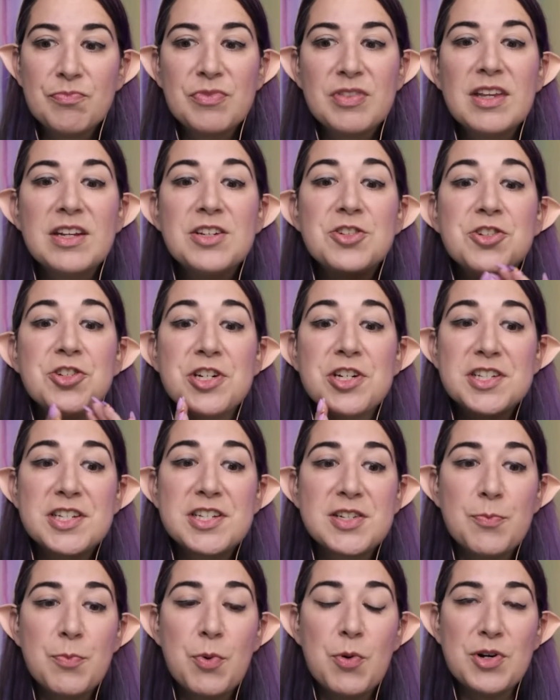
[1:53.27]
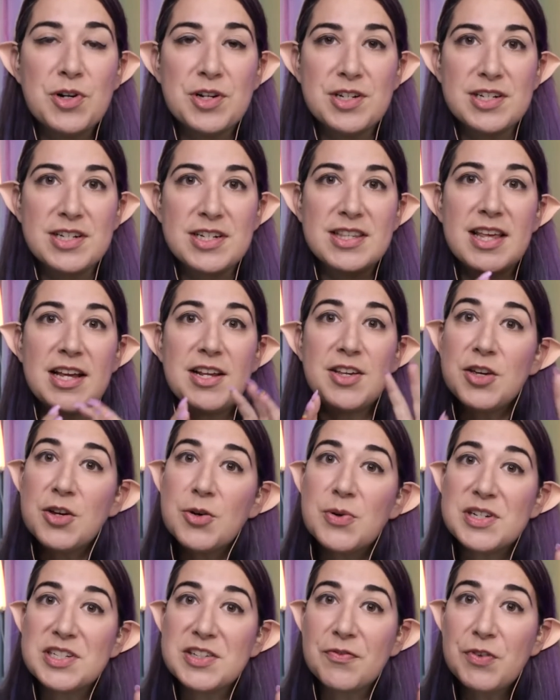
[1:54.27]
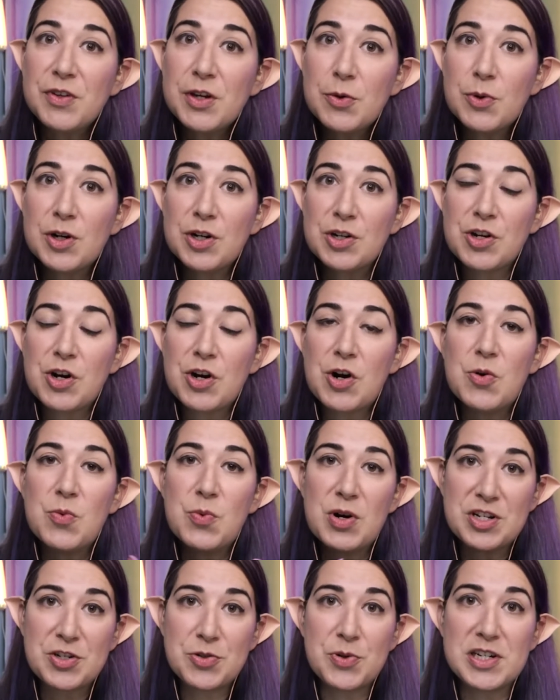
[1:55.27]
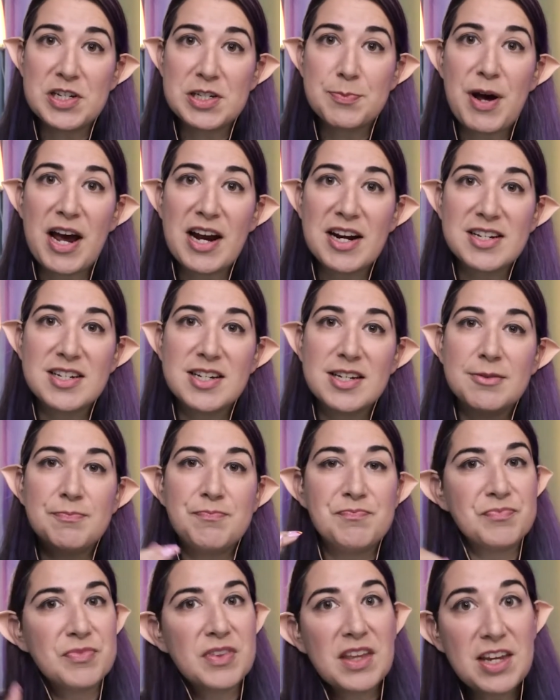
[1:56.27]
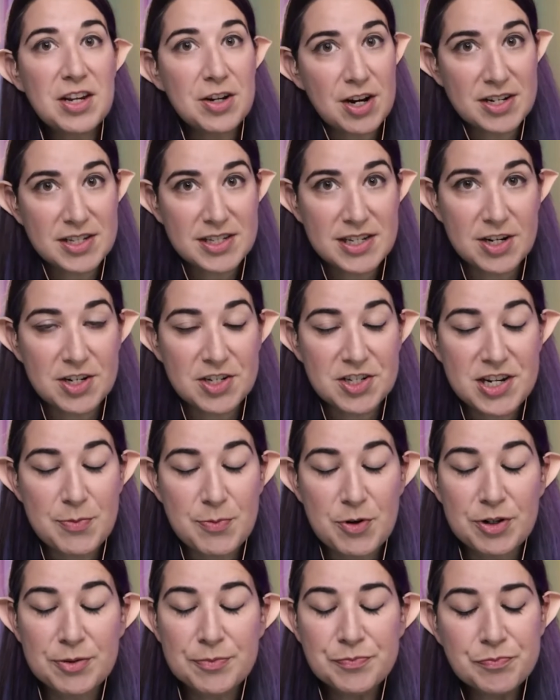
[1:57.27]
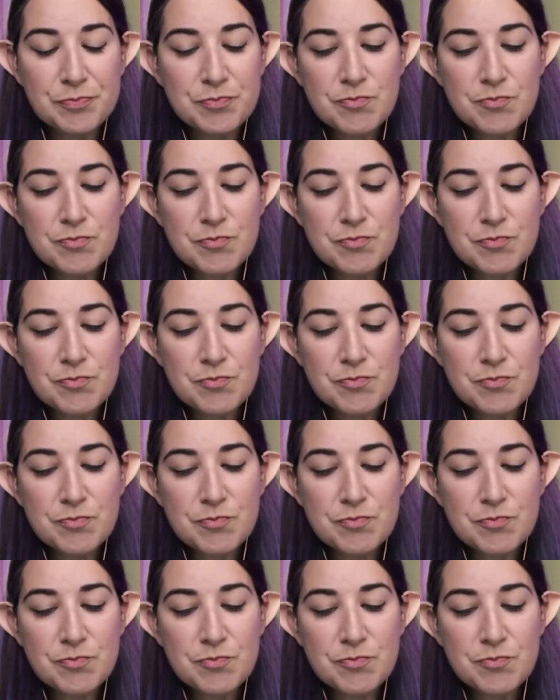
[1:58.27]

it's just as important that you as a viewer know what to expect here on Sarah's Table.